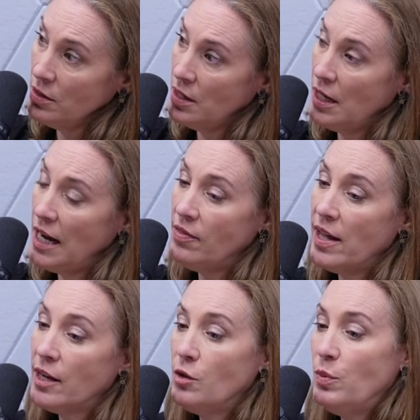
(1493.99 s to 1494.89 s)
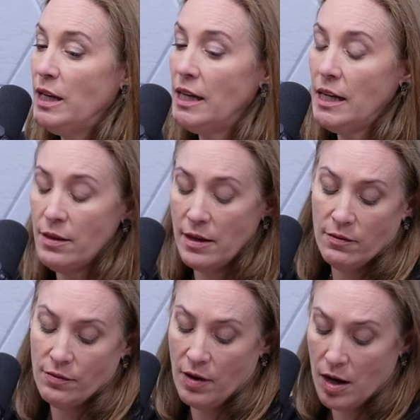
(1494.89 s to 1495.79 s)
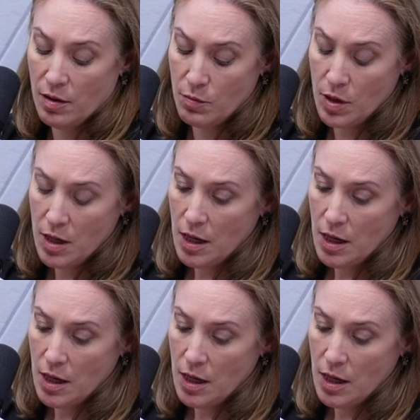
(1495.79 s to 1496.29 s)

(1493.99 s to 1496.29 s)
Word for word: Uh, and that could be anything from